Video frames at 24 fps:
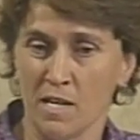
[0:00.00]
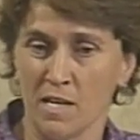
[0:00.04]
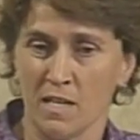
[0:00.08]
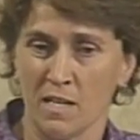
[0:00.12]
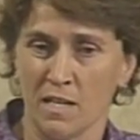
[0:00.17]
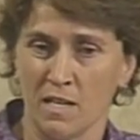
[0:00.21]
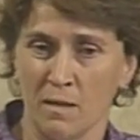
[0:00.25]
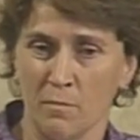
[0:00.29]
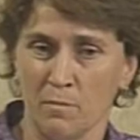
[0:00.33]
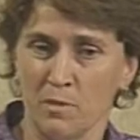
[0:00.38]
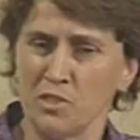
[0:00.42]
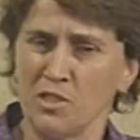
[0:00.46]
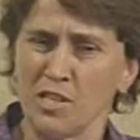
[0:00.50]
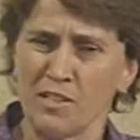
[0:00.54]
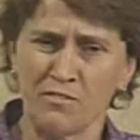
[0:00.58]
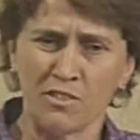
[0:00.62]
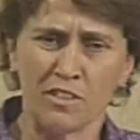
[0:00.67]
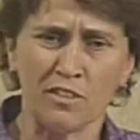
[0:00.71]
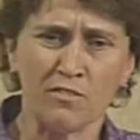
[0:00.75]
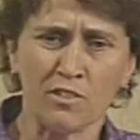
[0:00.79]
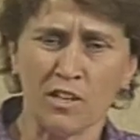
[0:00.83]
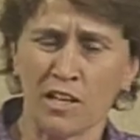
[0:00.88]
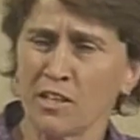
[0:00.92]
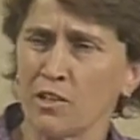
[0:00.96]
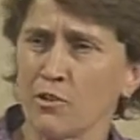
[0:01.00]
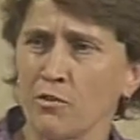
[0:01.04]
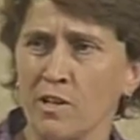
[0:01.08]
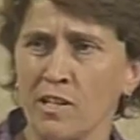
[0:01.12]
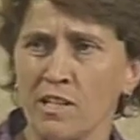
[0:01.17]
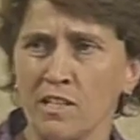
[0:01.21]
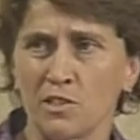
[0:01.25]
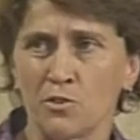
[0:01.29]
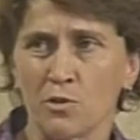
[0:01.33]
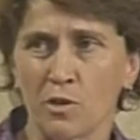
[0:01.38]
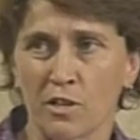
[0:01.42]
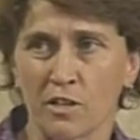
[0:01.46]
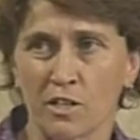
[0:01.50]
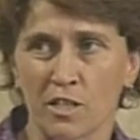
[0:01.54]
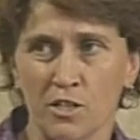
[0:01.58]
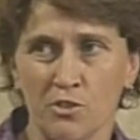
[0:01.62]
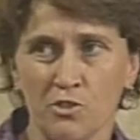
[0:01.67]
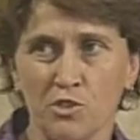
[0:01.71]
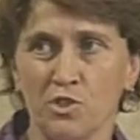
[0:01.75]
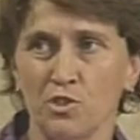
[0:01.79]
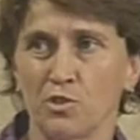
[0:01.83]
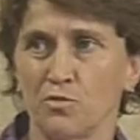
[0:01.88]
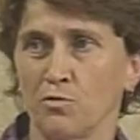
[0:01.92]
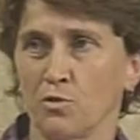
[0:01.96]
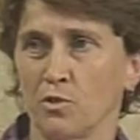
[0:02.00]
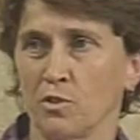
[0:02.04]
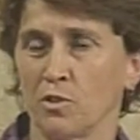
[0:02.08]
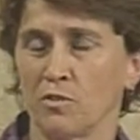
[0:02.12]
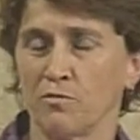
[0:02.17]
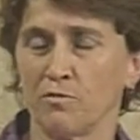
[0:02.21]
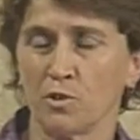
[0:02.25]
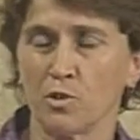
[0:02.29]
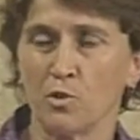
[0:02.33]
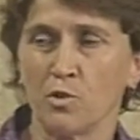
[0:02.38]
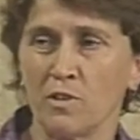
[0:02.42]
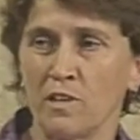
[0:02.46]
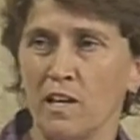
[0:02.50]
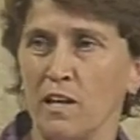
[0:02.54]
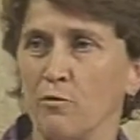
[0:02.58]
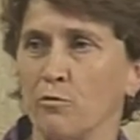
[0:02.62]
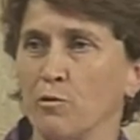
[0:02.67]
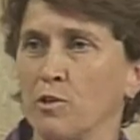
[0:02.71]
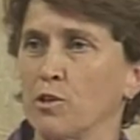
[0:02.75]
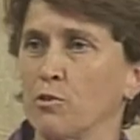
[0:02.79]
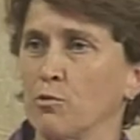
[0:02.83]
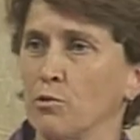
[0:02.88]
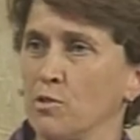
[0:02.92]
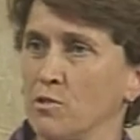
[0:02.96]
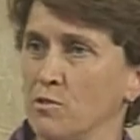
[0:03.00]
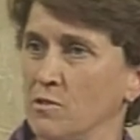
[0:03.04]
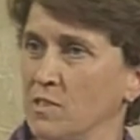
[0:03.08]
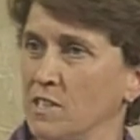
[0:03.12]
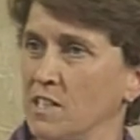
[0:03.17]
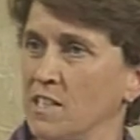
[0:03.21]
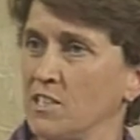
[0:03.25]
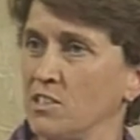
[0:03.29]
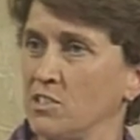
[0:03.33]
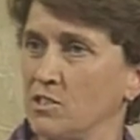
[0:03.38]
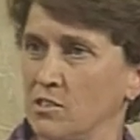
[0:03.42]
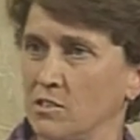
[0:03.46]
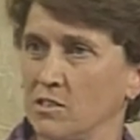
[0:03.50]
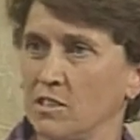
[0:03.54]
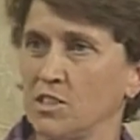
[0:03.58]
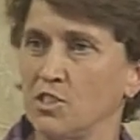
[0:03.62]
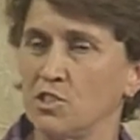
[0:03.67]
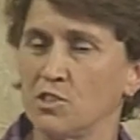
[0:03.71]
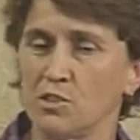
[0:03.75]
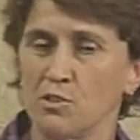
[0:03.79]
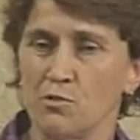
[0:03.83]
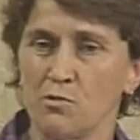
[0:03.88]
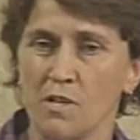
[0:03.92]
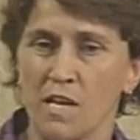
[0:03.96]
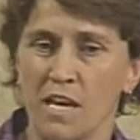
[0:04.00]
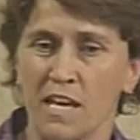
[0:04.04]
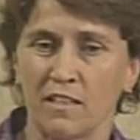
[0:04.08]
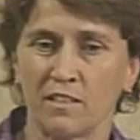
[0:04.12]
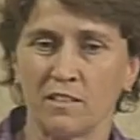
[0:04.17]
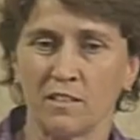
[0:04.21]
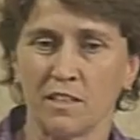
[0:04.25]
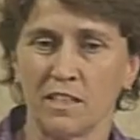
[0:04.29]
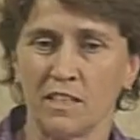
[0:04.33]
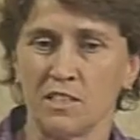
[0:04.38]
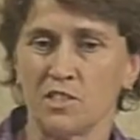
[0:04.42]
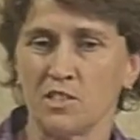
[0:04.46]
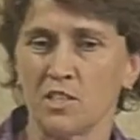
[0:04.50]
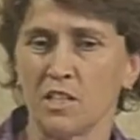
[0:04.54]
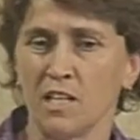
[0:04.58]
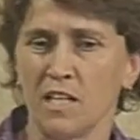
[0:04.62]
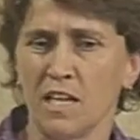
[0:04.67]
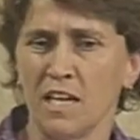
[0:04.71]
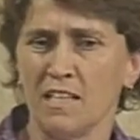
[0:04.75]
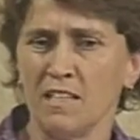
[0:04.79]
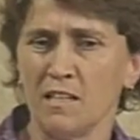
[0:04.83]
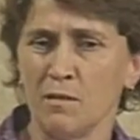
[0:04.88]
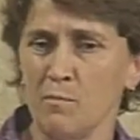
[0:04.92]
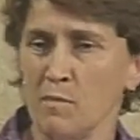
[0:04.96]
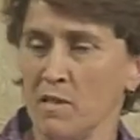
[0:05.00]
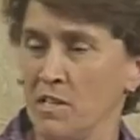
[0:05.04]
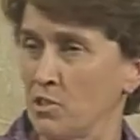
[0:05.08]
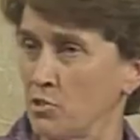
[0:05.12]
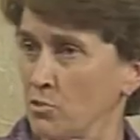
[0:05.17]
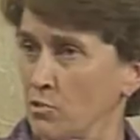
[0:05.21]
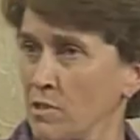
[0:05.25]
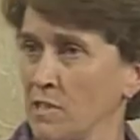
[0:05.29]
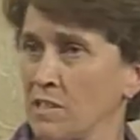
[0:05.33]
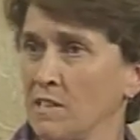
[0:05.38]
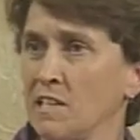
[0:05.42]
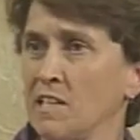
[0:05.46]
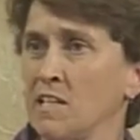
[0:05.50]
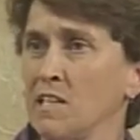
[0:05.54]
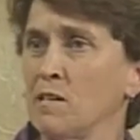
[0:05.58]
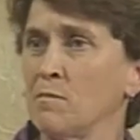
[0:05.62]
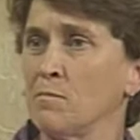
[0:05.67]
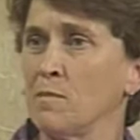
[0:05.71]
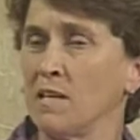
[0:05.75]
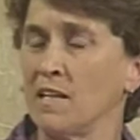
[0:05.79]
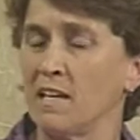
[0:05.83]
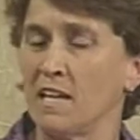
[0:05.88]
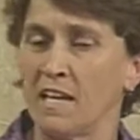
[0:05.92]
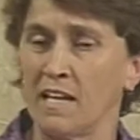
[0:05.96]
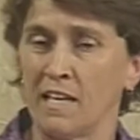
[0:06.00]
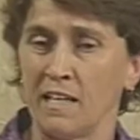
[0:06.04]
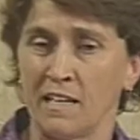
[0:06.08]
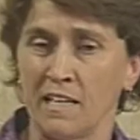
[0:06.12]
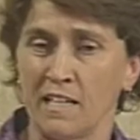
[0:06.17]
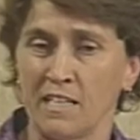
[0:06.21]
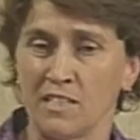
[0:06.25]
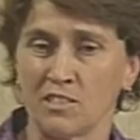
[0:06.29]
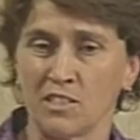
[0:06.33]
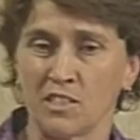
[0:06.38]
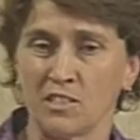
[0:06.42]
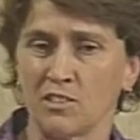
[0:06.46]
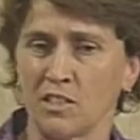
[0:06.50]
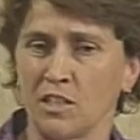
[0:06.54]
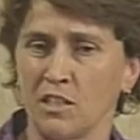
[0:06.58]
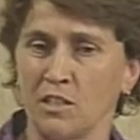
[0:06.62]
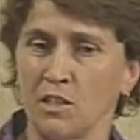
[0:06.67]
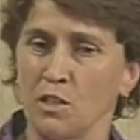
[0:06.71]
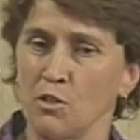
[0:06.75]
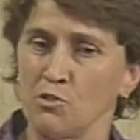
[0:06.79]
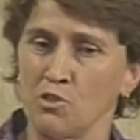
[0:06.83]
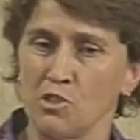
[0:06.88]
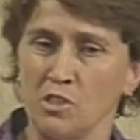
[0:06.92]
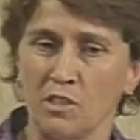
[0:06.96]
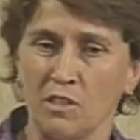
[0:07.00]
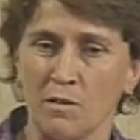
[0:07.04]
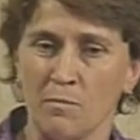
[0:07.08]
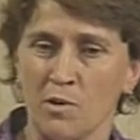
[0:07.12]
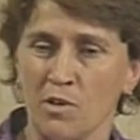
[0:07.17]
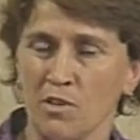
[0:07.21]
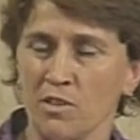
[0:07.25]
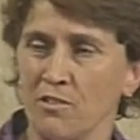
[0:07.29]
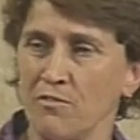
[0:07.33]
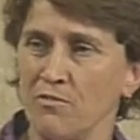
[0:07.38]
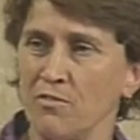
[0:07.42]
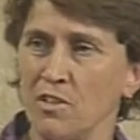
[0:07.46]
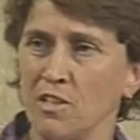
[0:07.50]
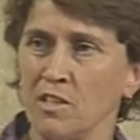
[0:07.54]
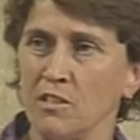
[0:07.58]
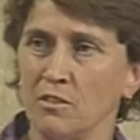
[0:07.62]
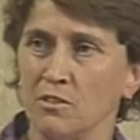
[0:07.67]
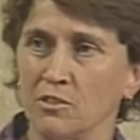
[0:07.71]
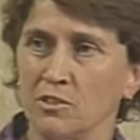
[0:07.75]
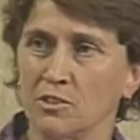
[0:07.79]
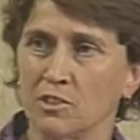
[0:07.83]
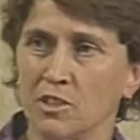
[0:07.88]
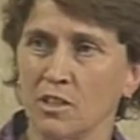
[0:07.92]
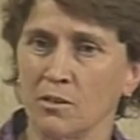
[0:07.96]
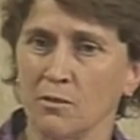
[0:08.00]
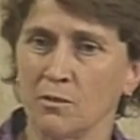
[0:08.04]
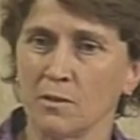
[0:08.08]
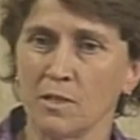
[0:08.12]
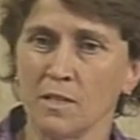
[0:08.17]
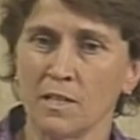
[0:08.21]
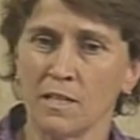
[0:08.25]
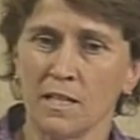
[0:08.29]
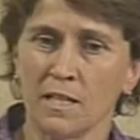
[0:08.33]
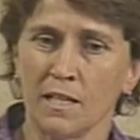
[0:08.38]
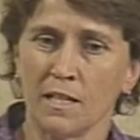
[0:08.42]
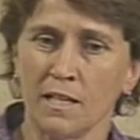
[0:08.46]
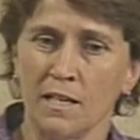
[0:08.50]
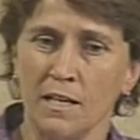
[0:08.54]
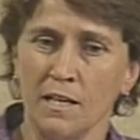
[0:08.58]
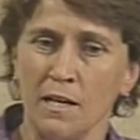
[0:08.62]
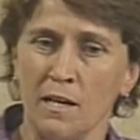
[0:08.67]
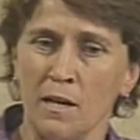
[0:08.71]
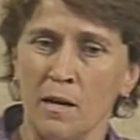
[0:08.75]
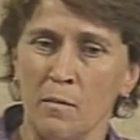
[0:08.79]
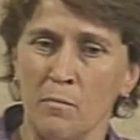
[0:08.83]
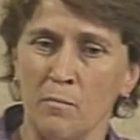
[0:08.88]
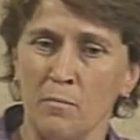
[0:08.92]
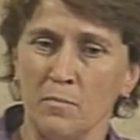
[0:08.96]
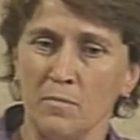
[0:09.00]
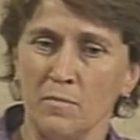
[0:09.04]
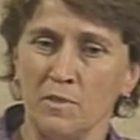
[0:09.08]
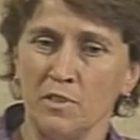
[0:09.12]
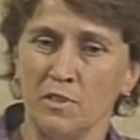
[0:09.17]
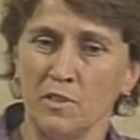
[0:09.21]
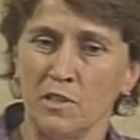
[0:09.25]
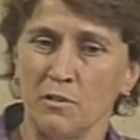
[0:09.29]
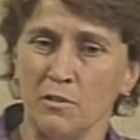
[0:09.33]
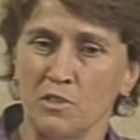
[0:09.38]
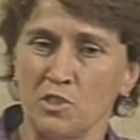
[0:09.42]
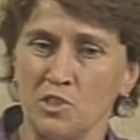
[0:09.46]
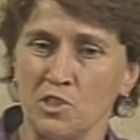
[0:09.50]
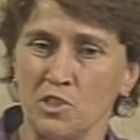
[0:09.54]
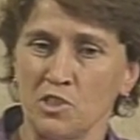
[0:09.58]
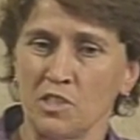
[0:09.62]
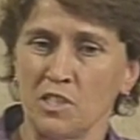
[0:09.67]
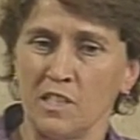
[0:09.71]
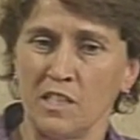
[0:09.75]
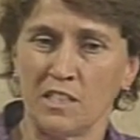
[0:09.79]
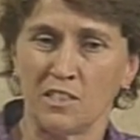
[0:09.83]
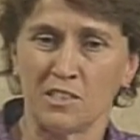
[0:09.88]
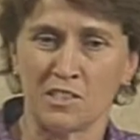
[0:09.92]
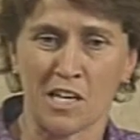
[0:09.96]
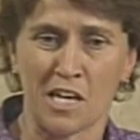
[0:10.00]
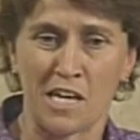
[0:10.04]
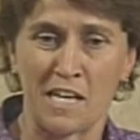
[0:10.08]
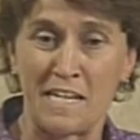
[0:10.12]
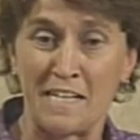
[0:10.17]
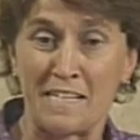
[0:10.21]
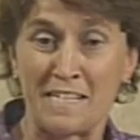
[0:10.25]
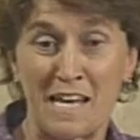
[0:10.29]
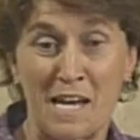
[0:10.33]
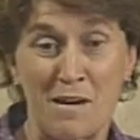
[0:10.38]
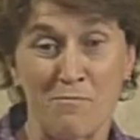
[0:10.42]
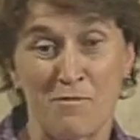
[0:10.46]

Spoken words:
But you have to give a lot of credit to our coaches for going out and recruiting these student athletes and then mentoring them and as I said, coaching them on the field. So, you know, it's just an exciting time.